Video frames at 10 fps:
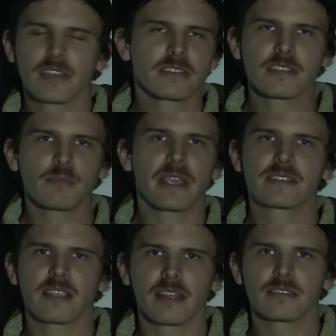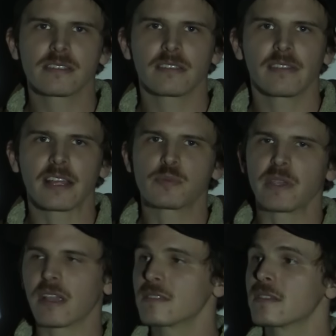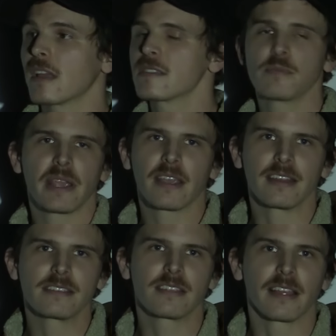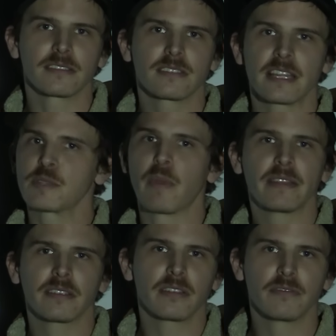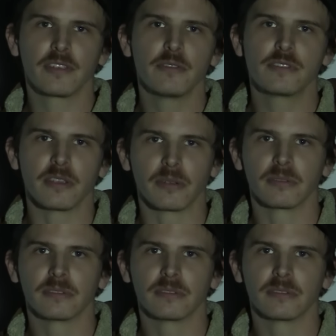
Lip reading: this doesn't make sense, that's because it doesn't make any sense. It's meant to confuse you.